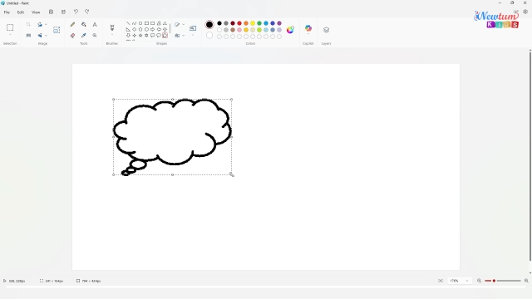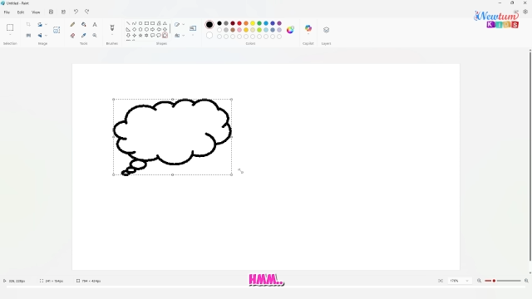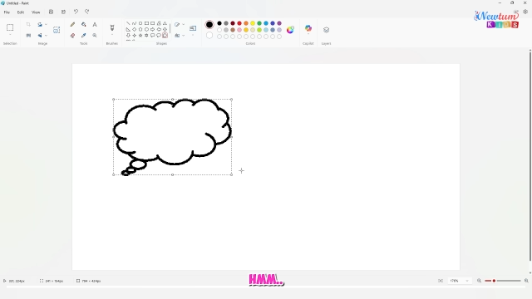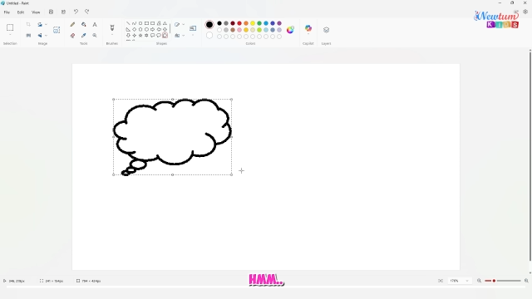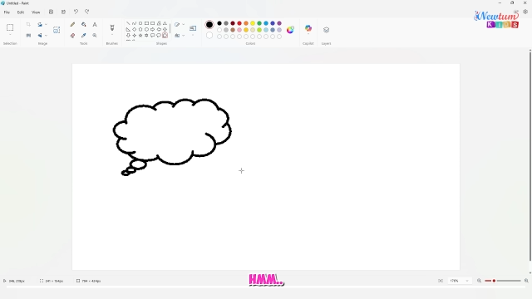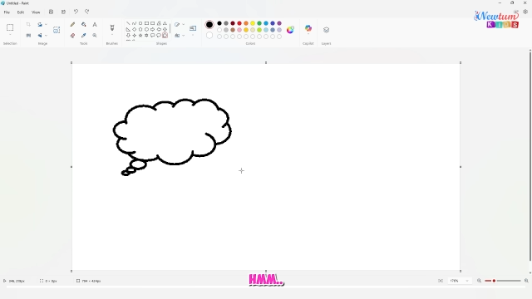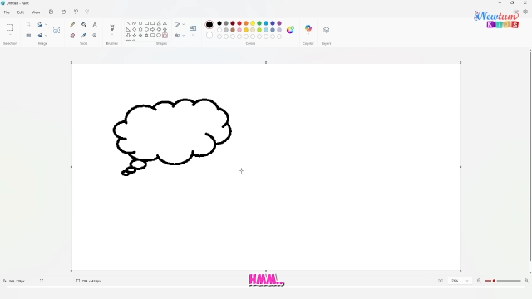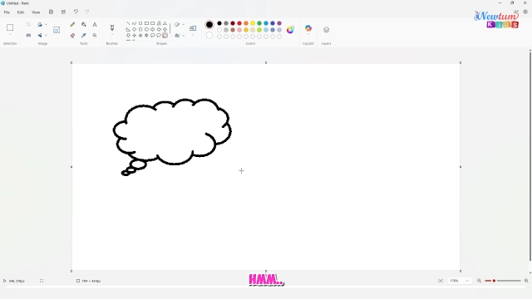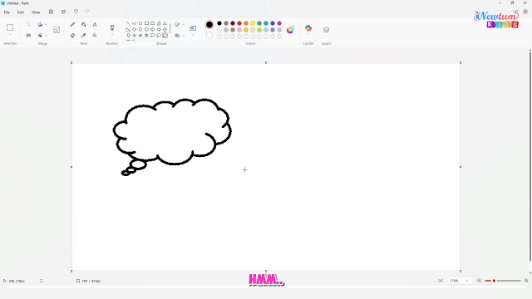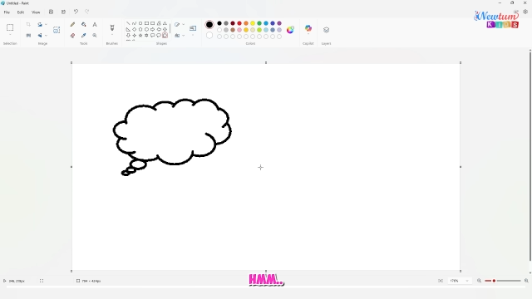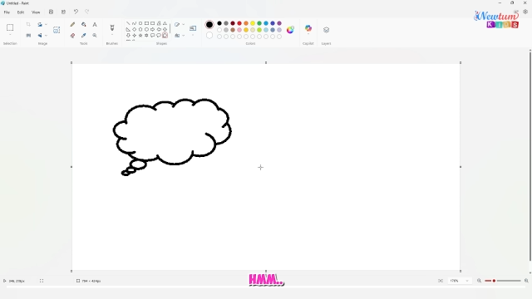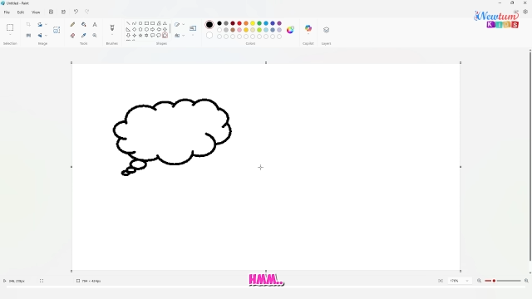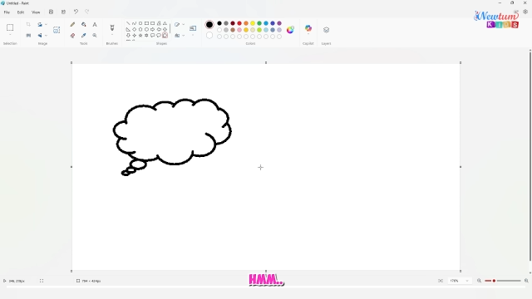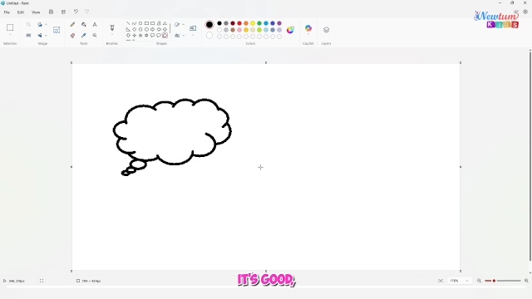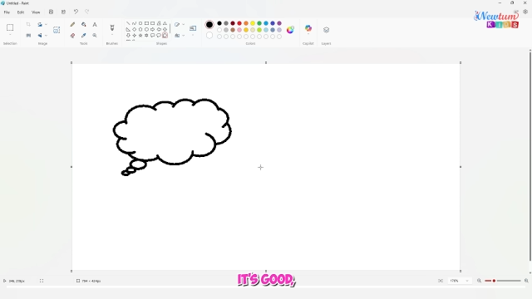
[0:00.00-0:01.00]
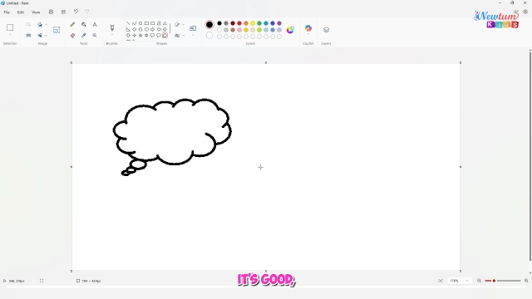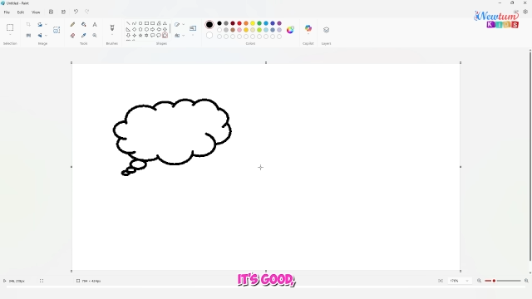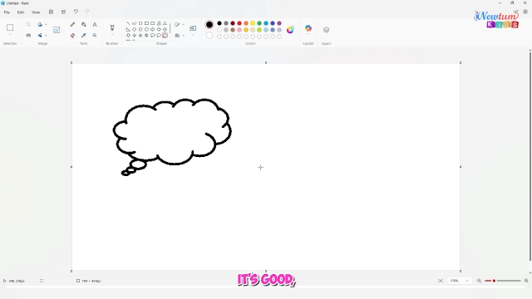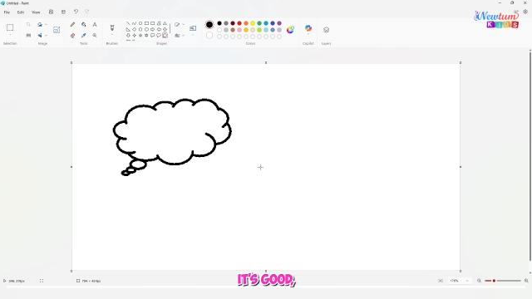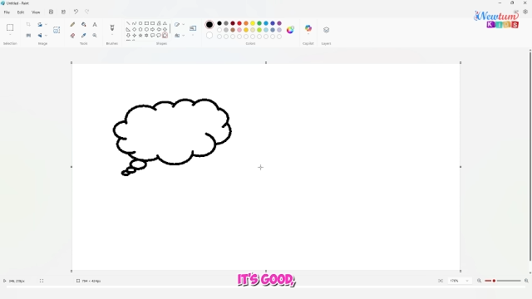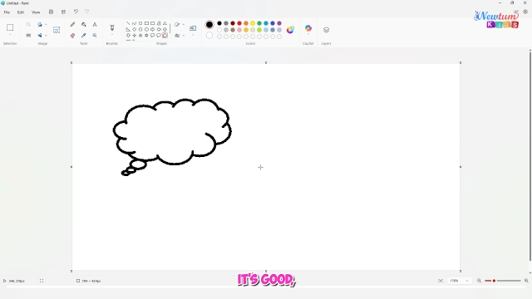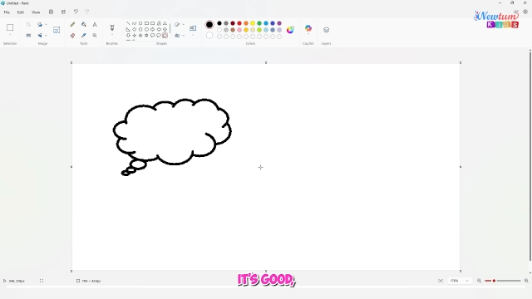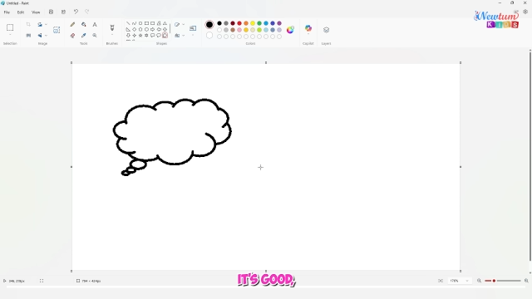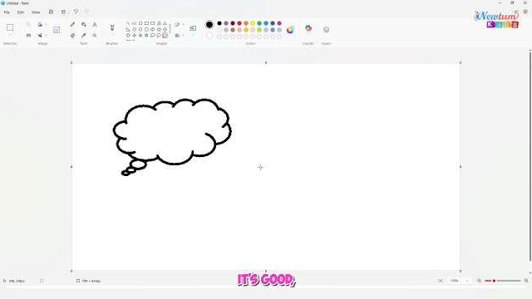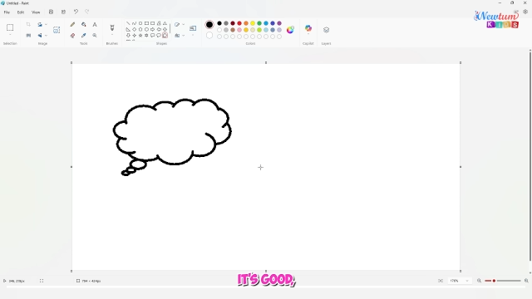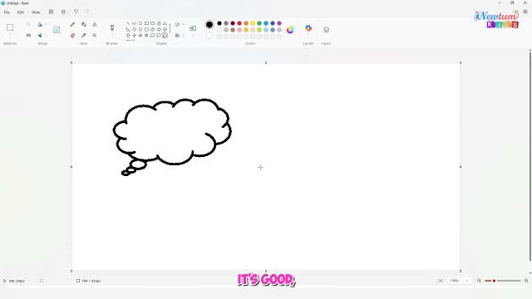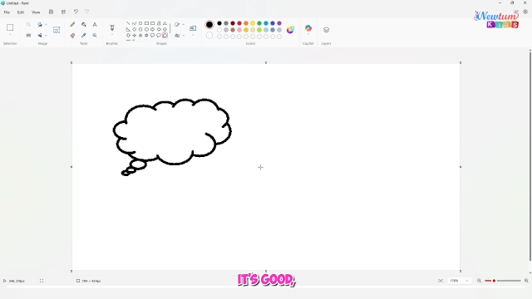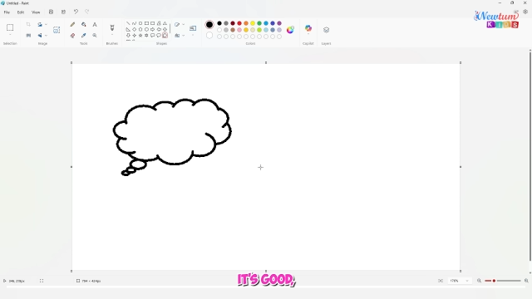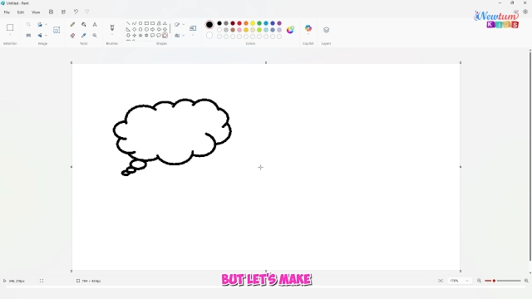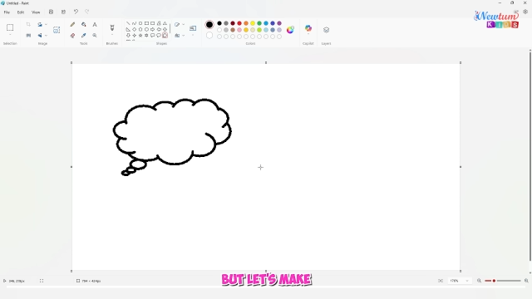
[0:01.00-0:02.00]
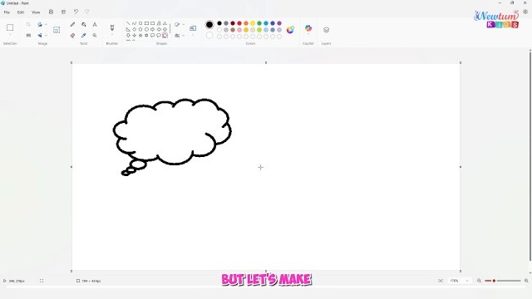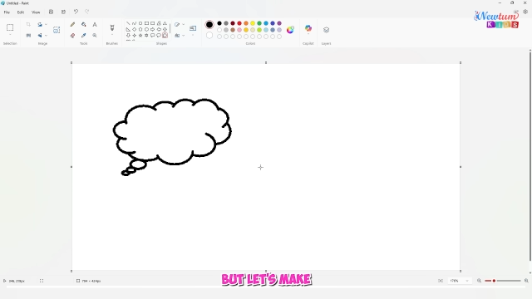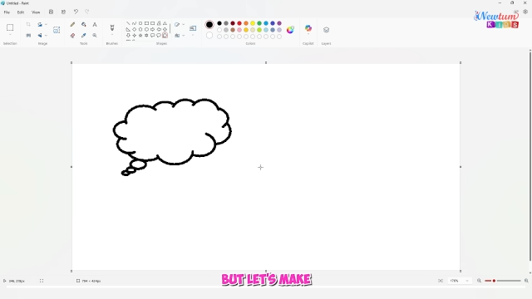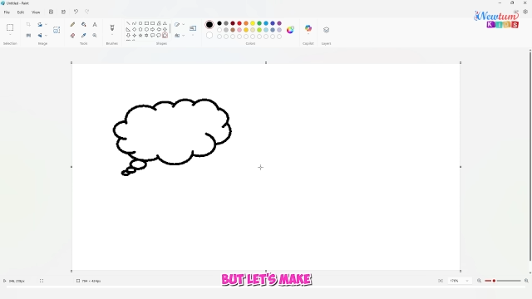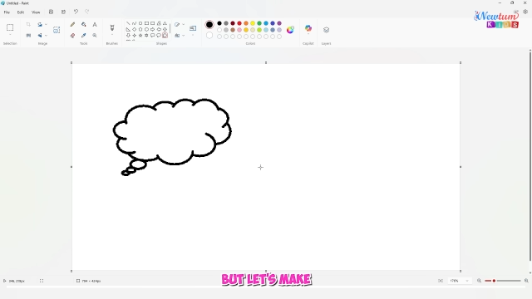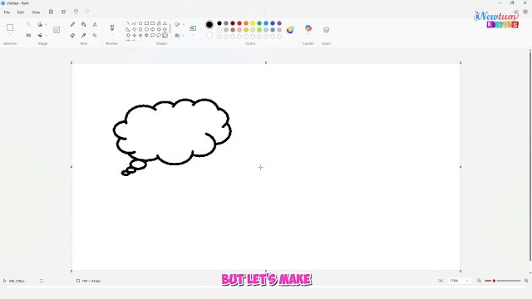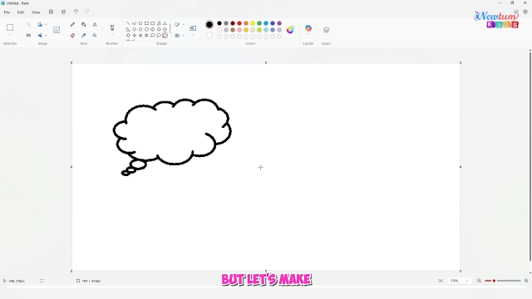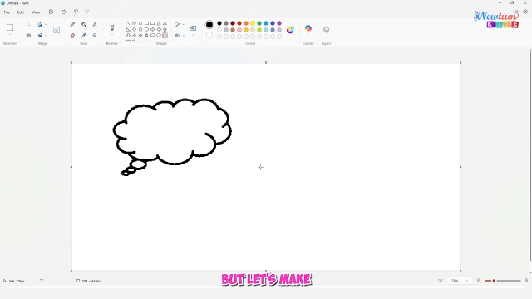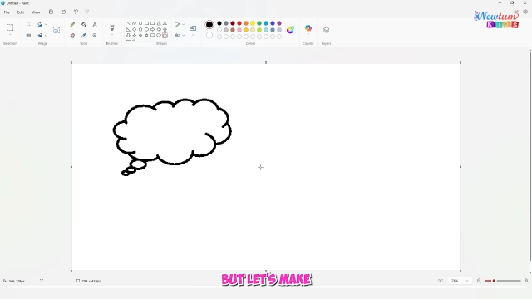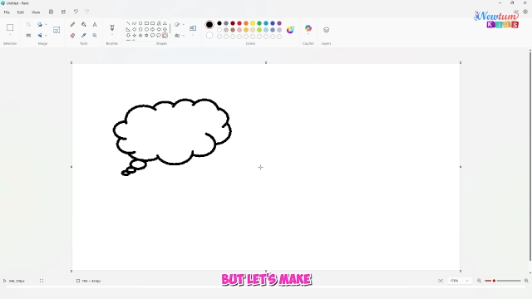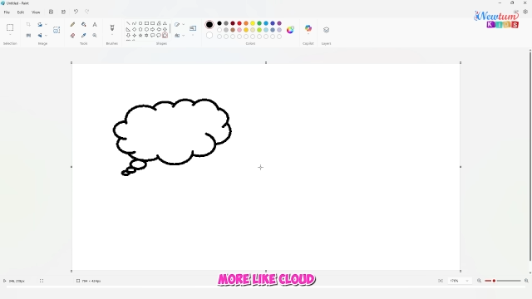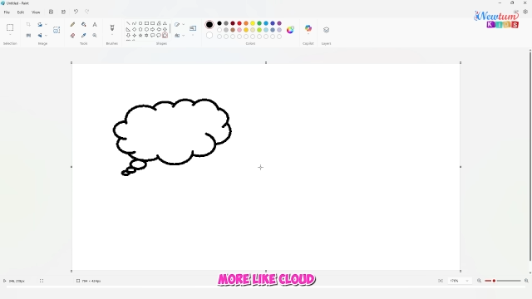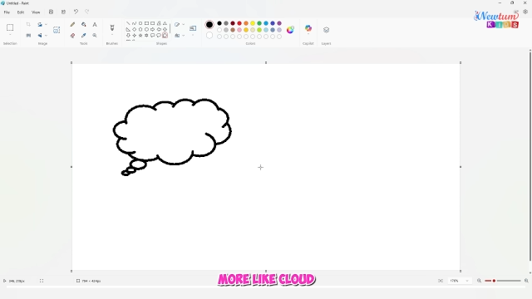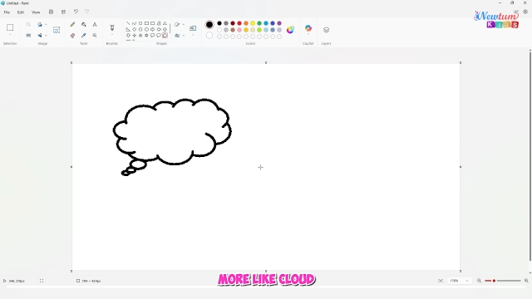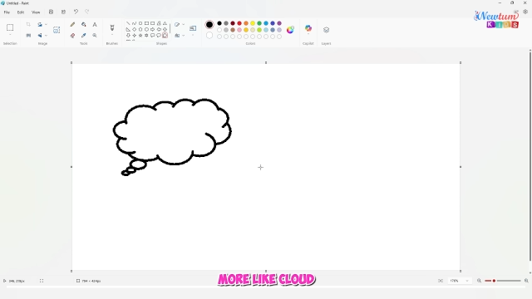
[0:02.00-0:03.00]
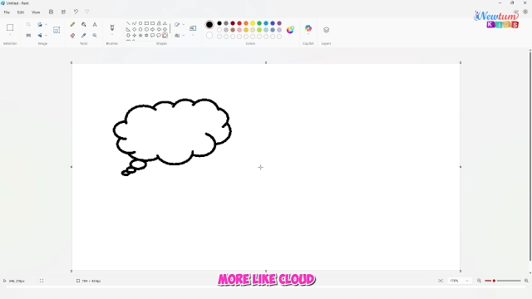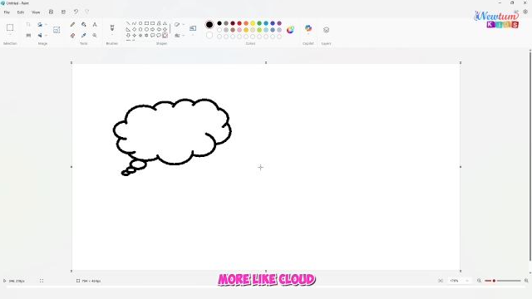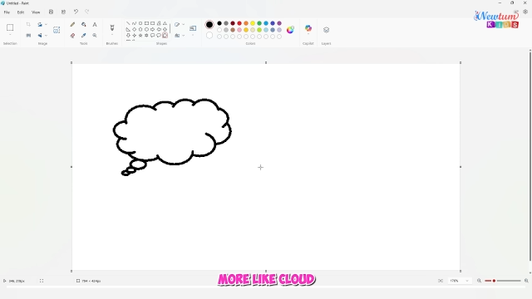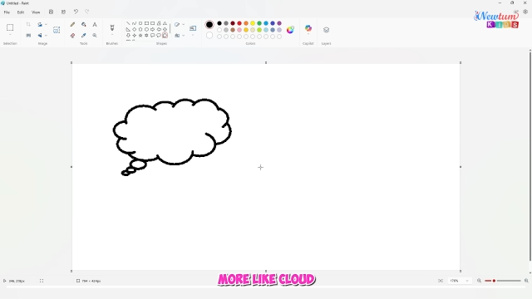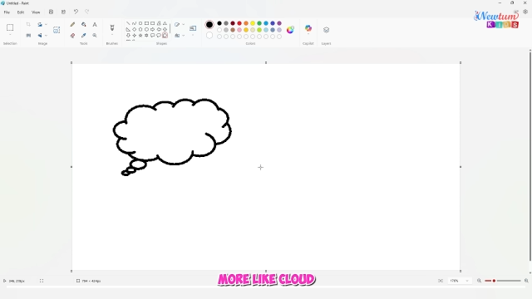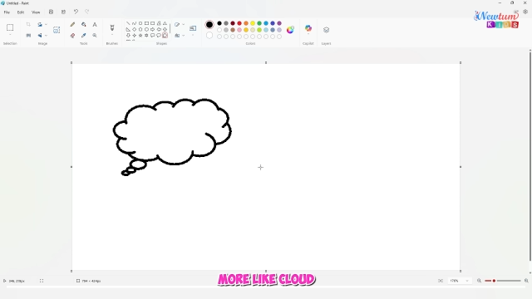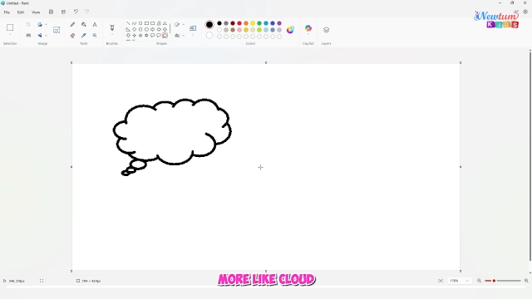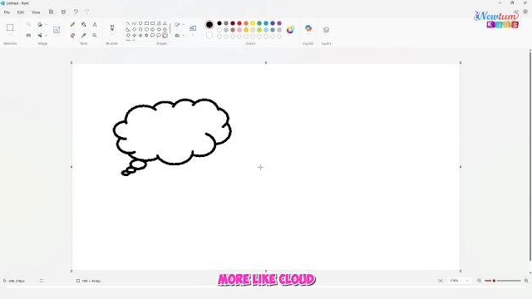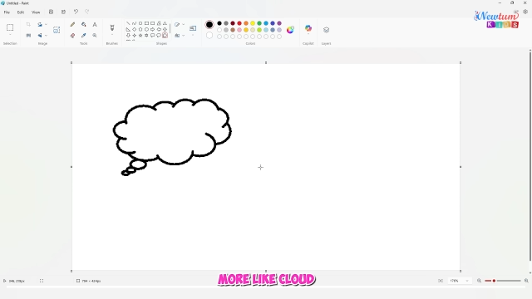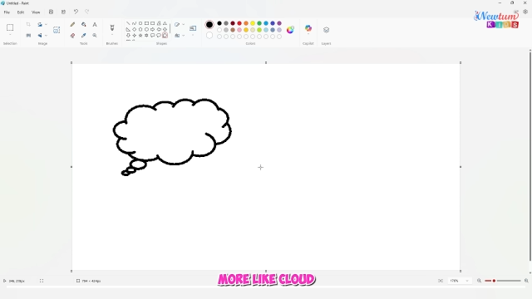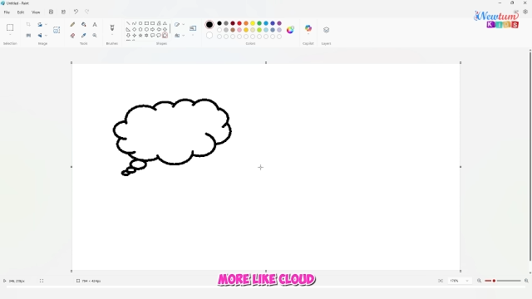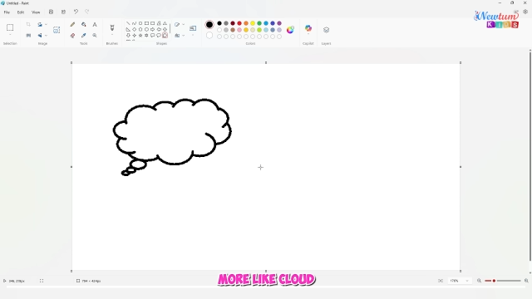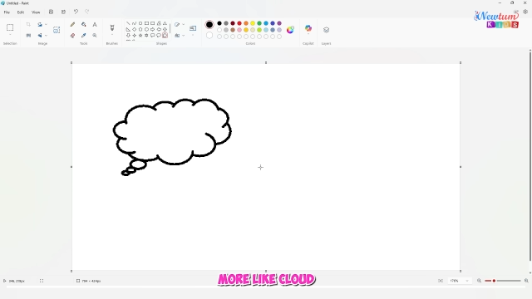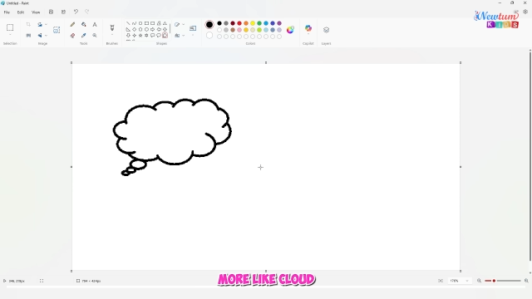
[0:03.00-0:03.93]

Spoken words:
(no speaker visible)